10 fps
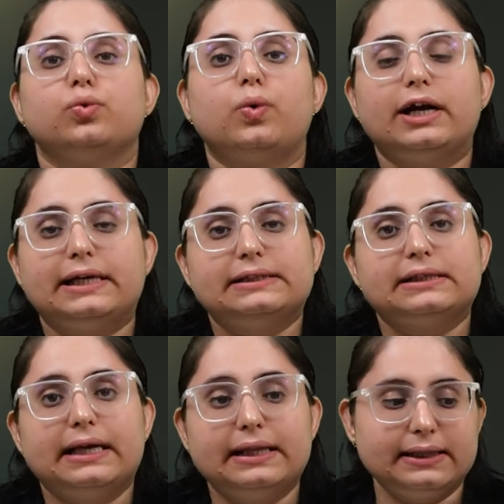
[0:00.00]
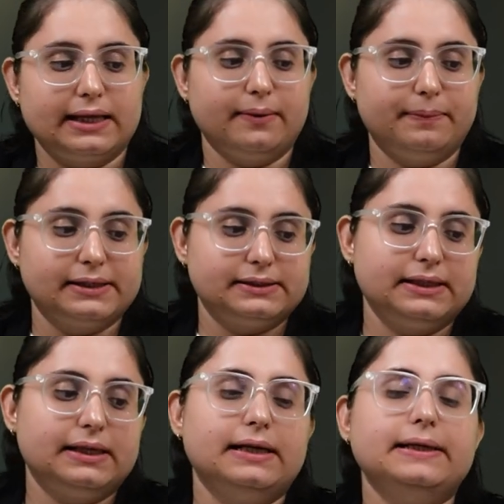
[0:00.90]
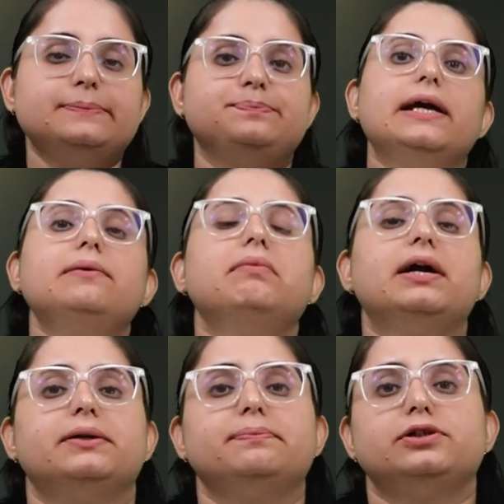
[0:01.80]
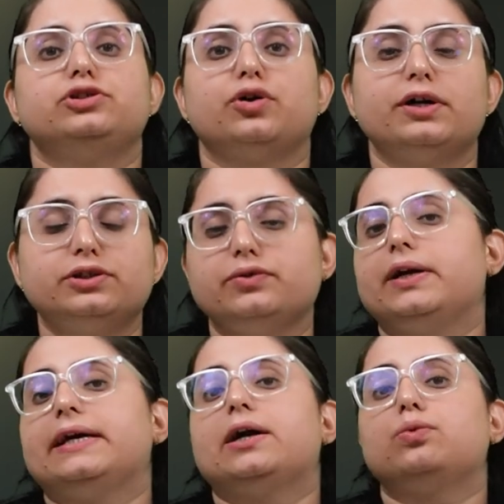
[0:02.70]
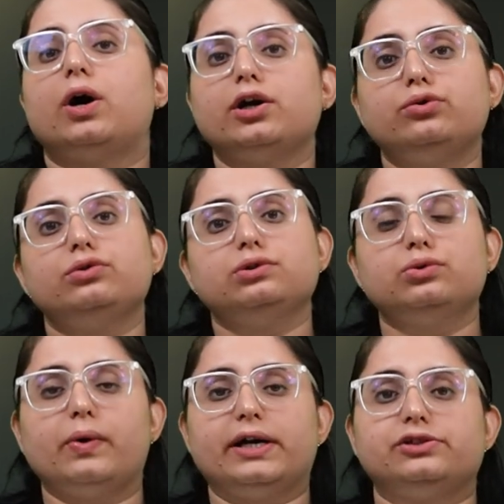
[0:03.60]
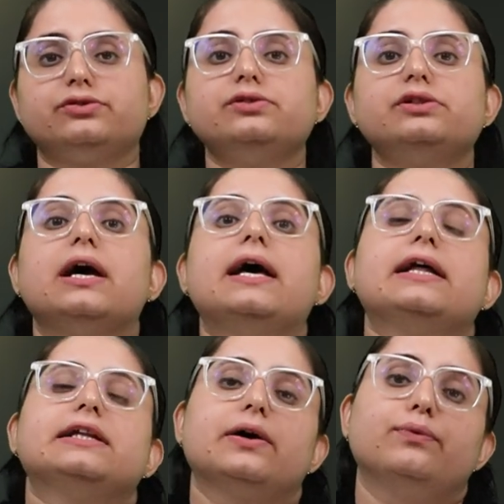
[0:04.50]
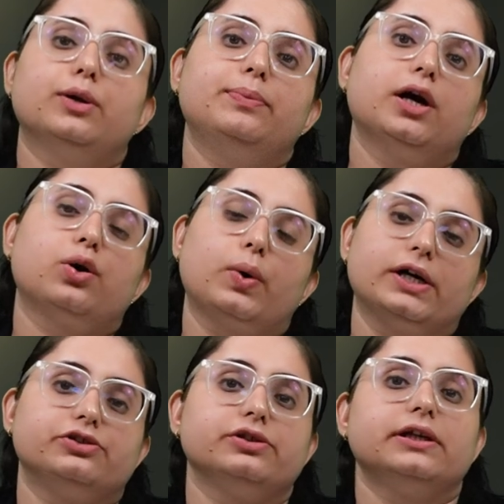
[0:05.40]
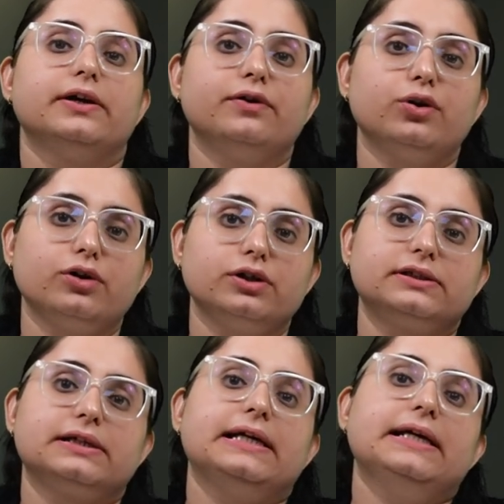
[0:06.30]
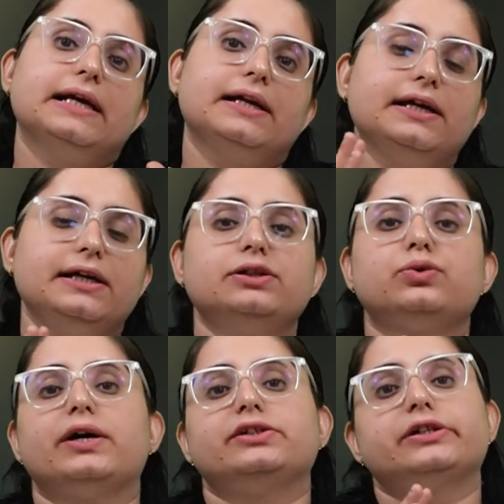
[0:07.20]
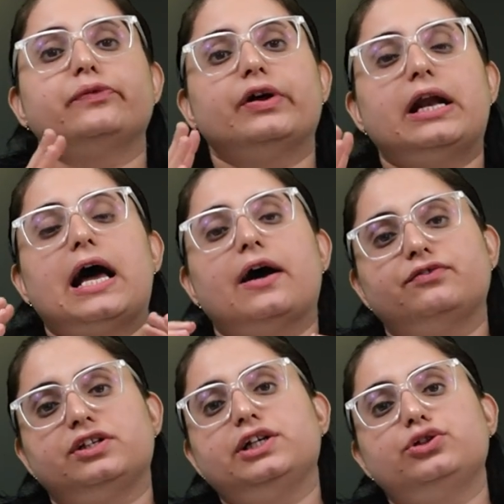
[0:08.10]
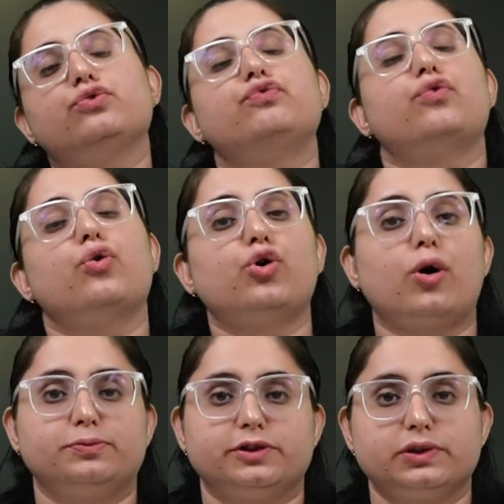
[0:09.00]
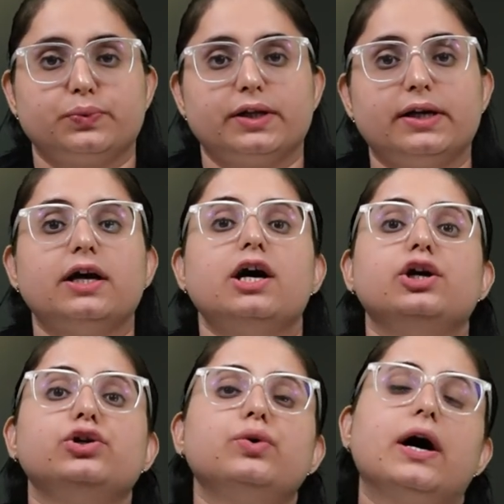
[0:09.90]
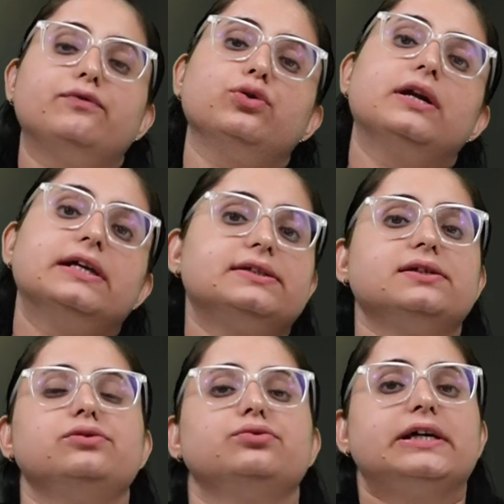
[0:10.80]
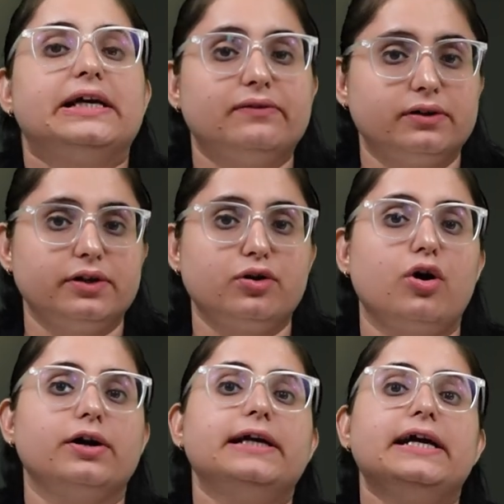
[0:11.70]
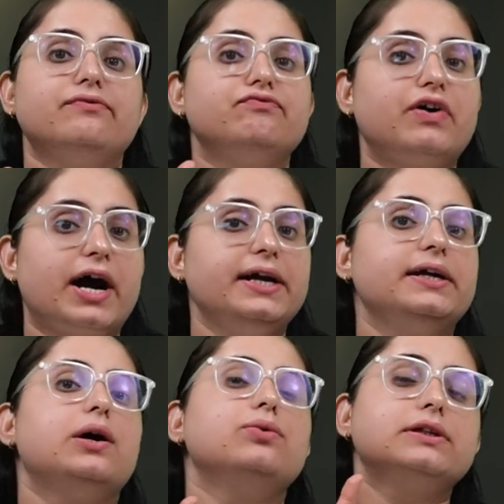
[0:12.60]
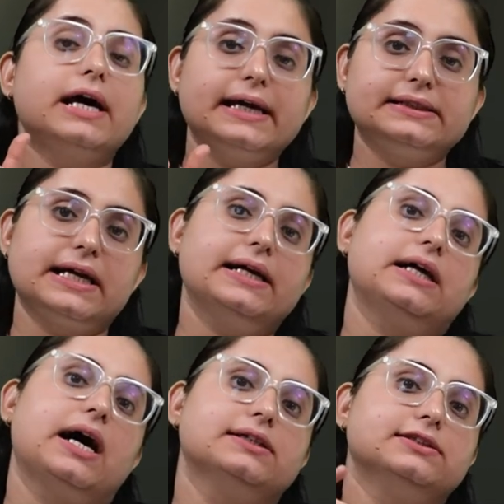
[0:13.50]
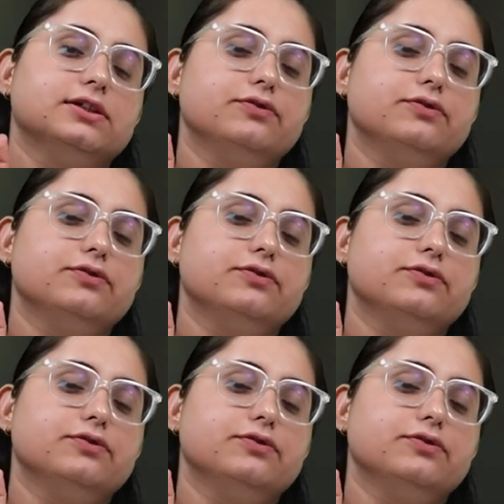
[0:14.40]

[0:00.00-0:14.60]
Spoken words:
So what is in there basically? In multiple choice, you will get 1 to 2 questions. There will be a question given on the screen and each question will have 3 to 4 options with it. You have to listen to the given recording and find out the exact answer